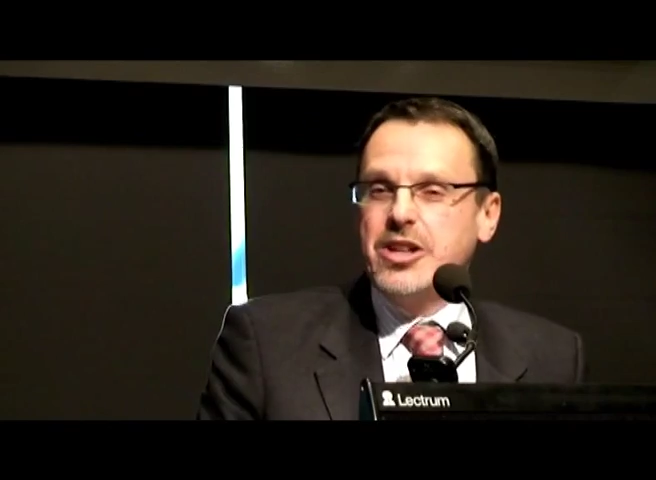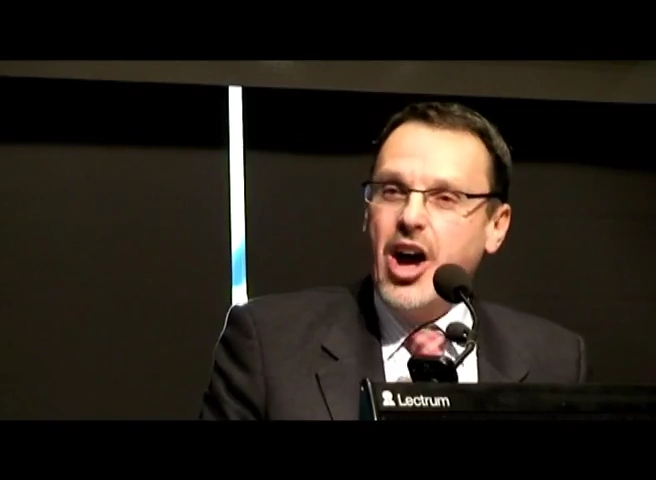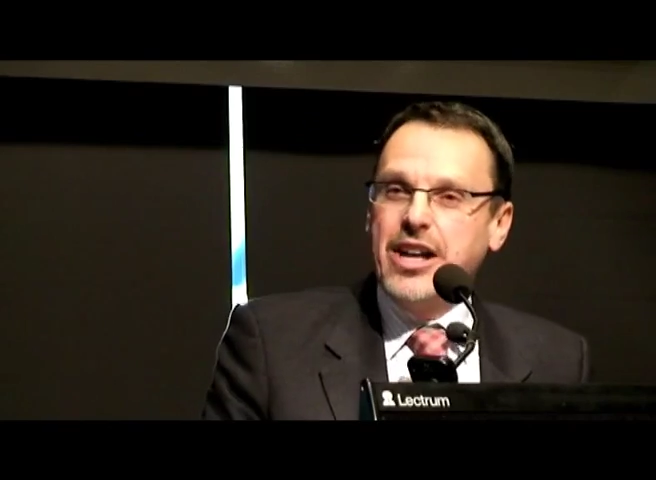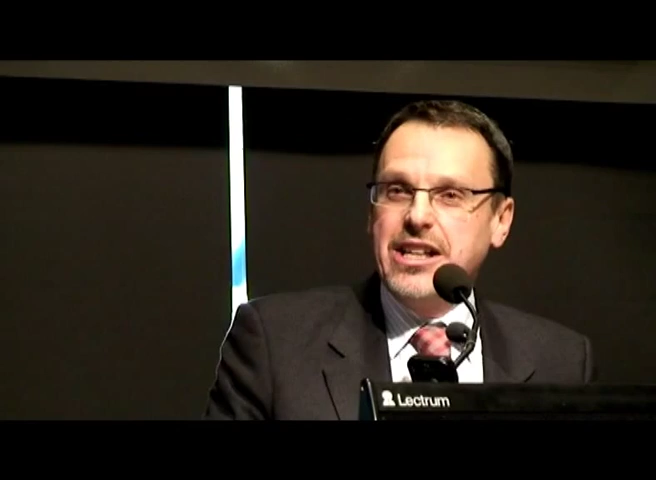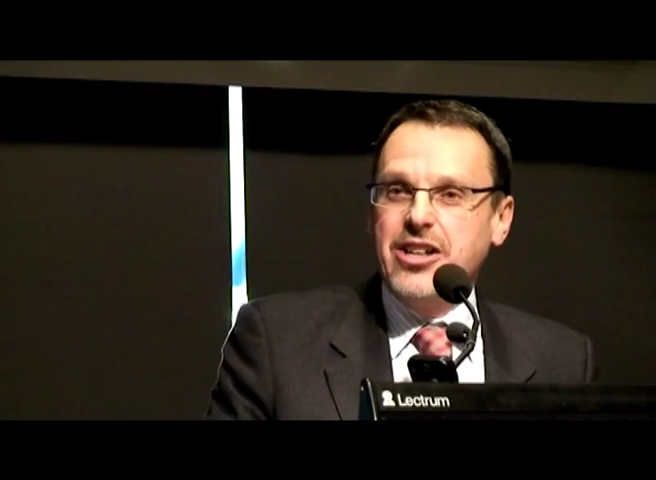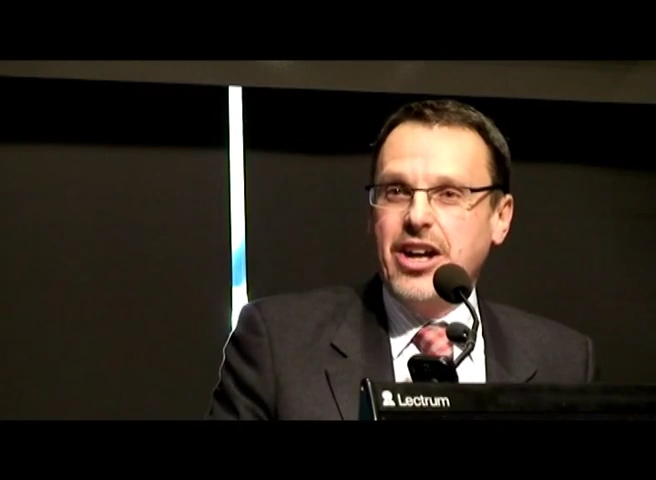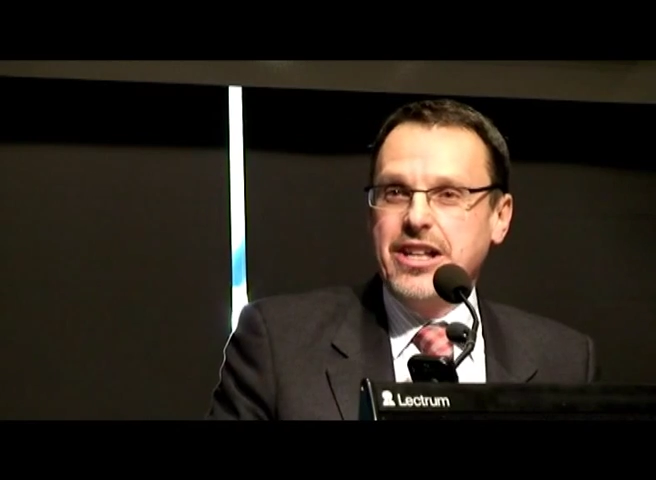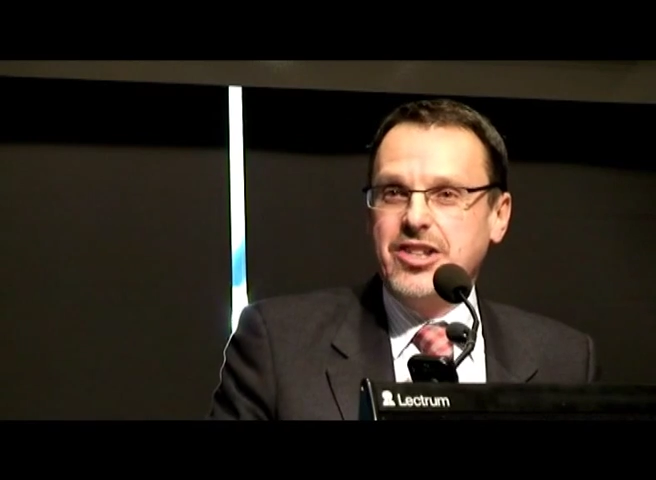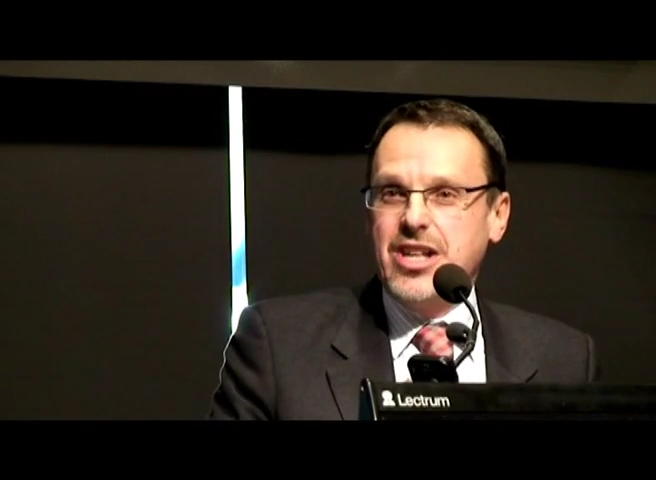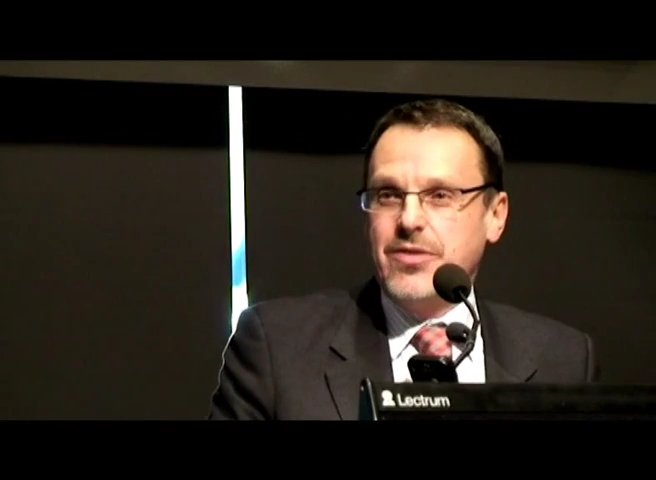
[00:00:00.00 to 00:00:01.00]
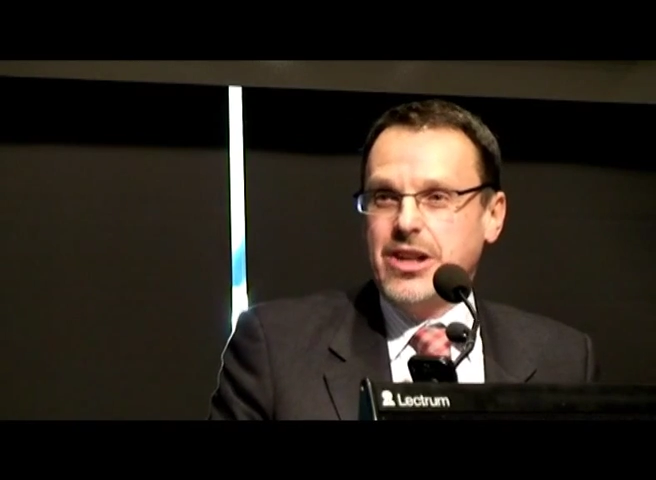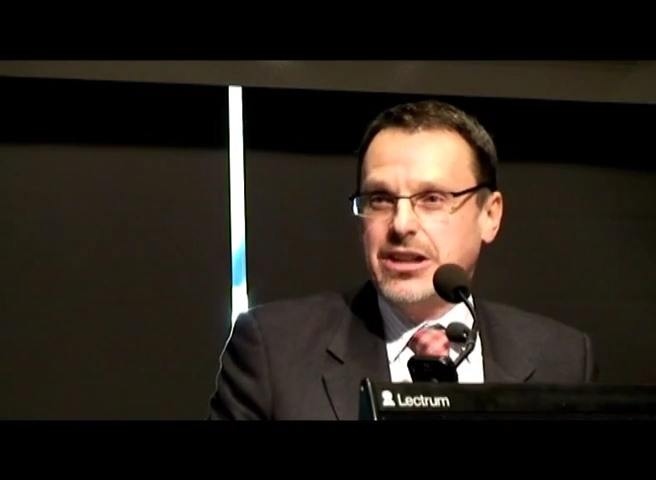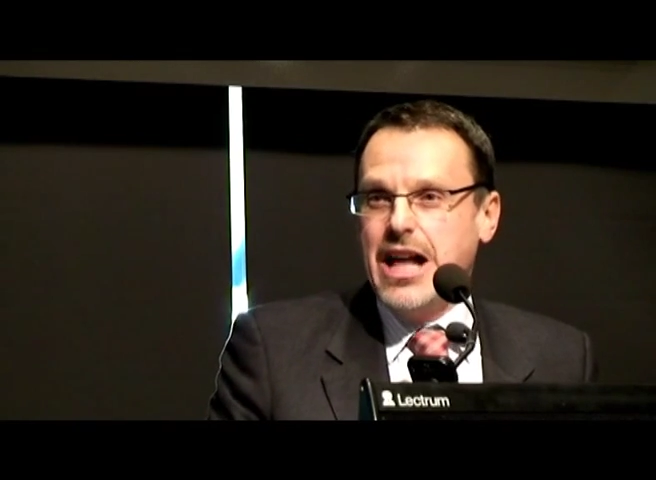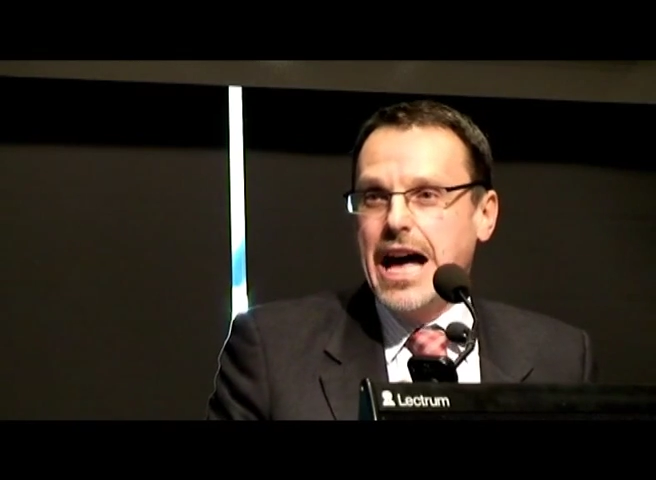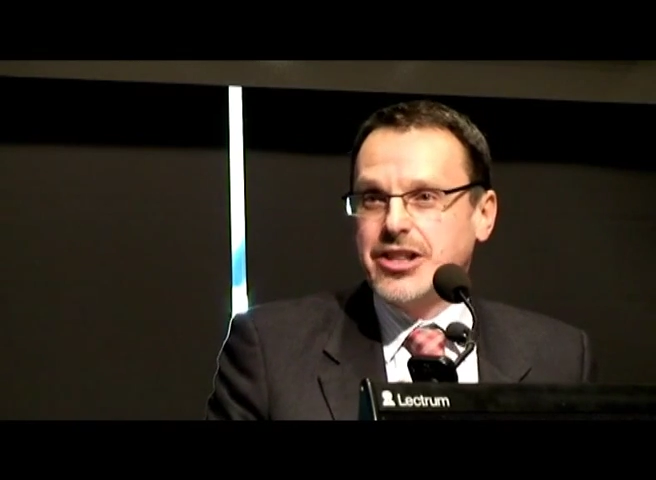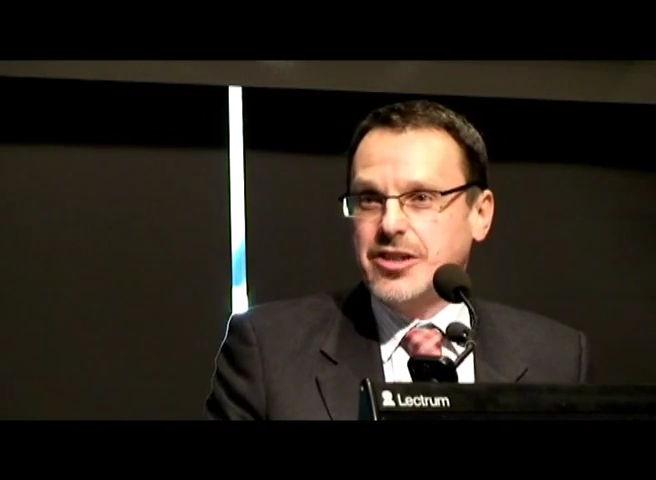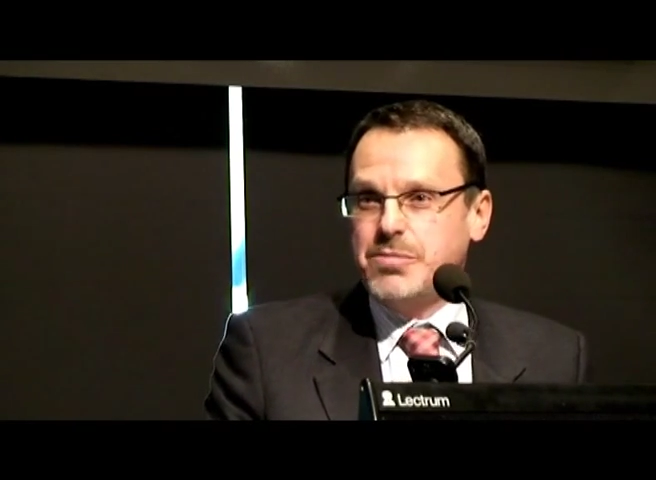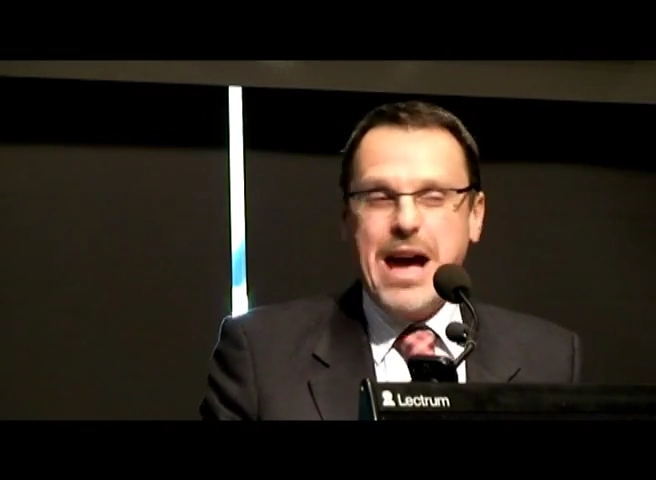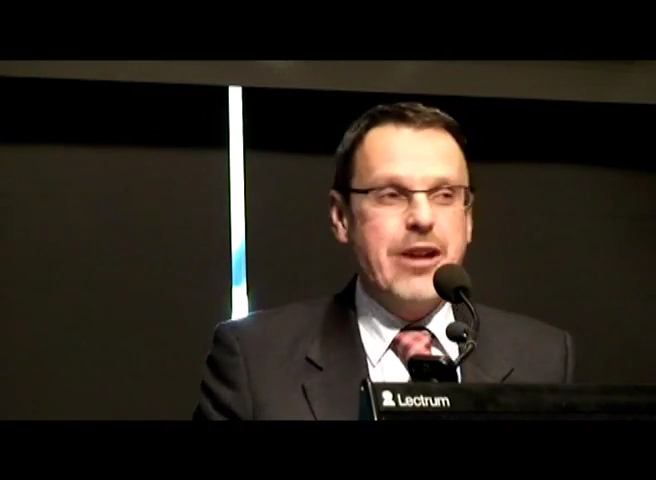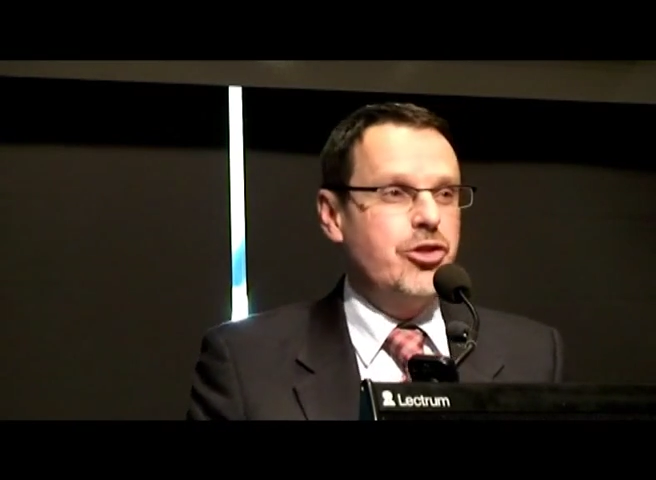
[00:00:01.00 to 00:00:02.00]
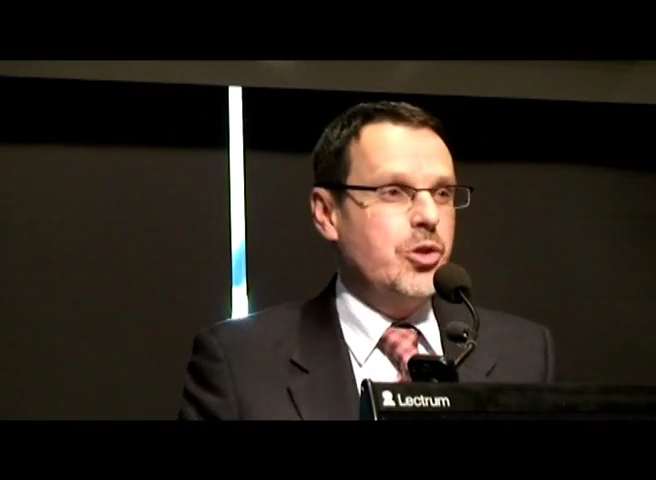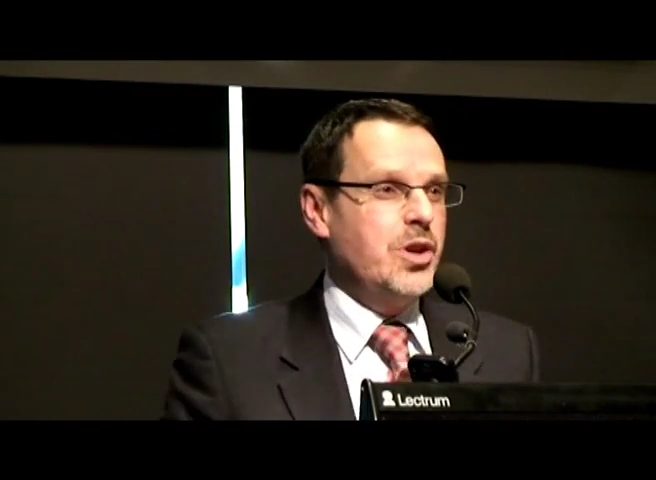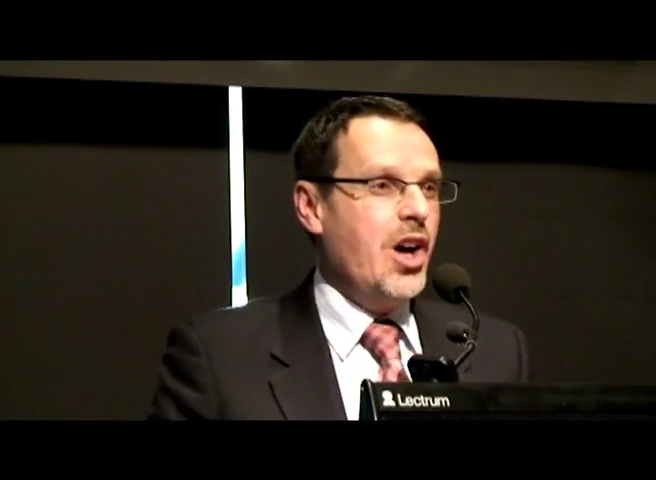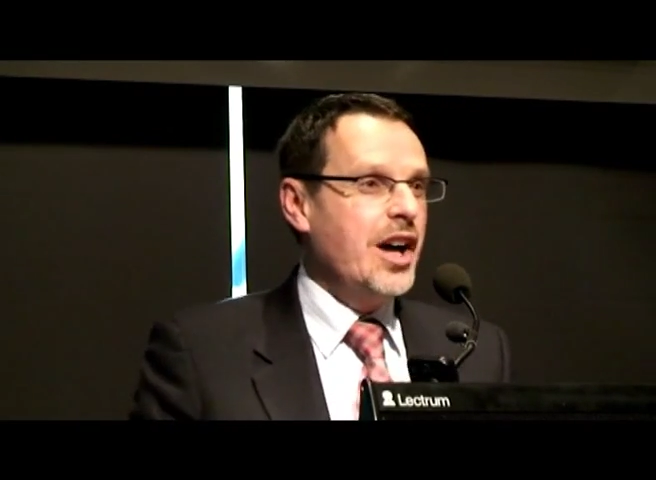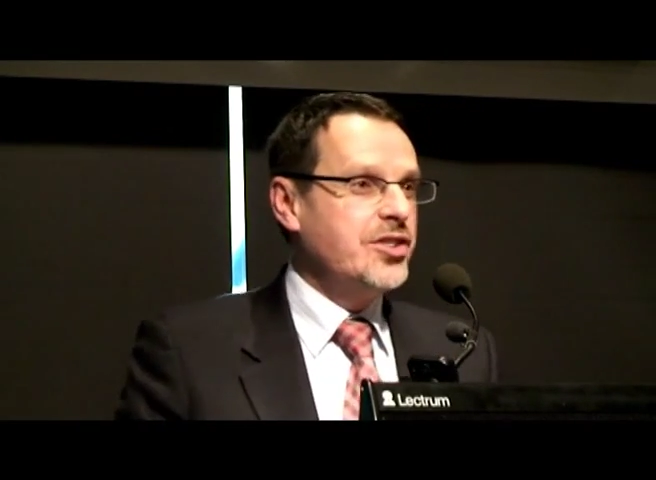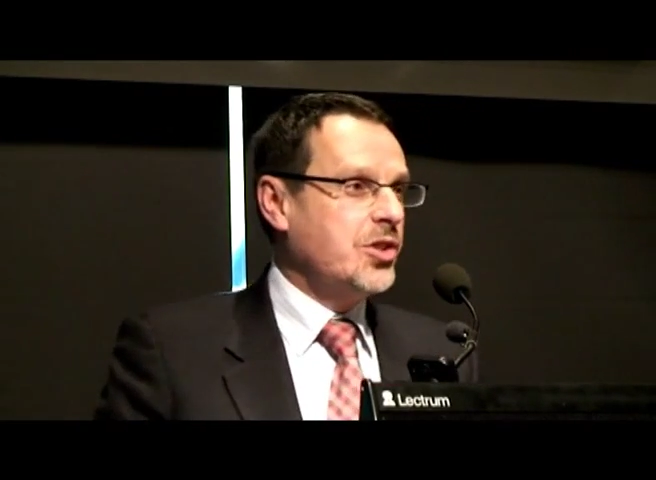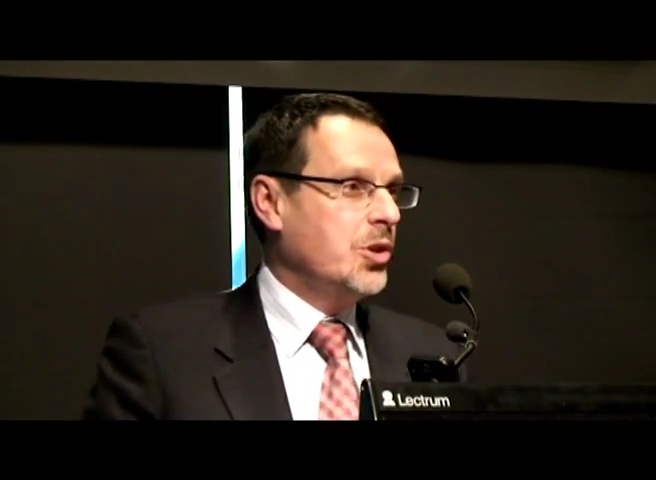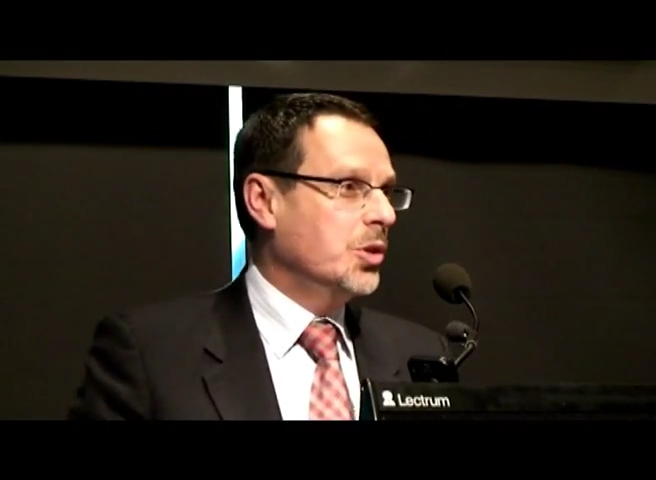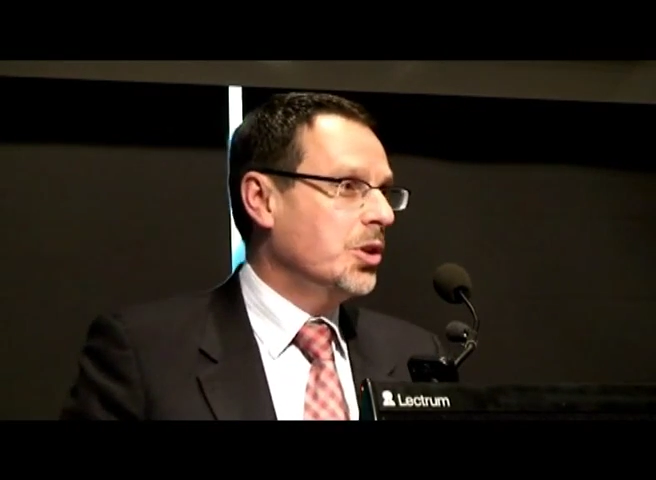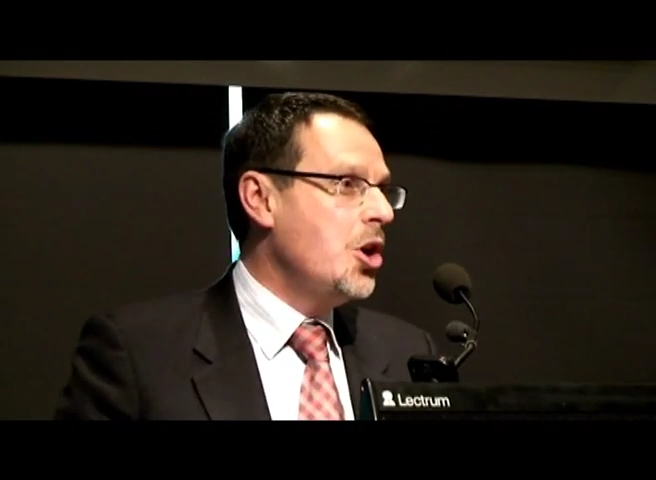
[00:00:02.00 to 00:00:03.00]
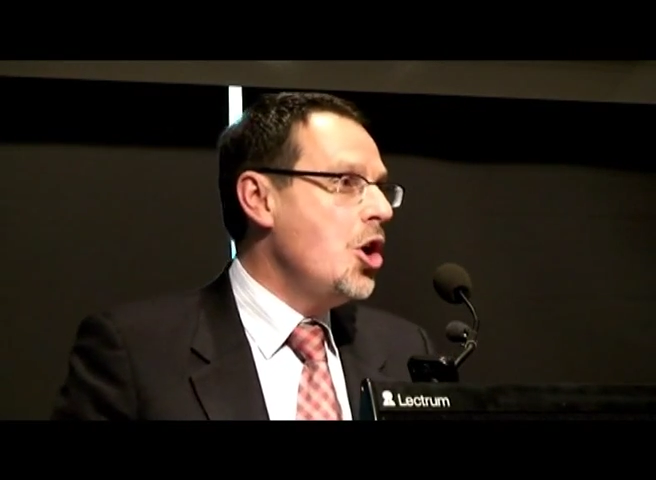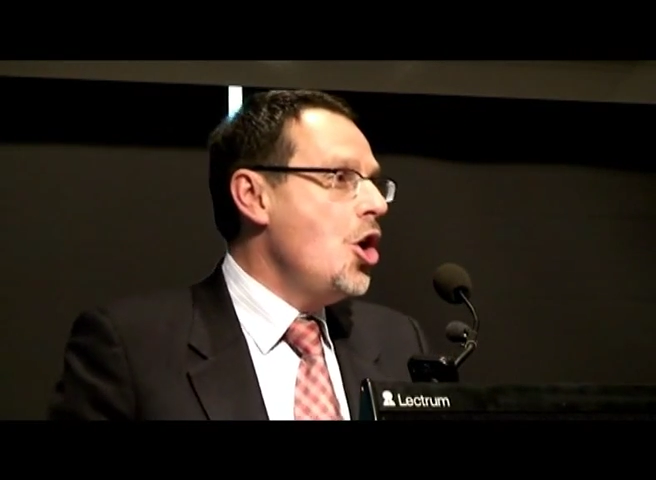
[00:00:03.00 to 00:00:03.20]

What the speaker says: 1997 class of Mount Druitt High School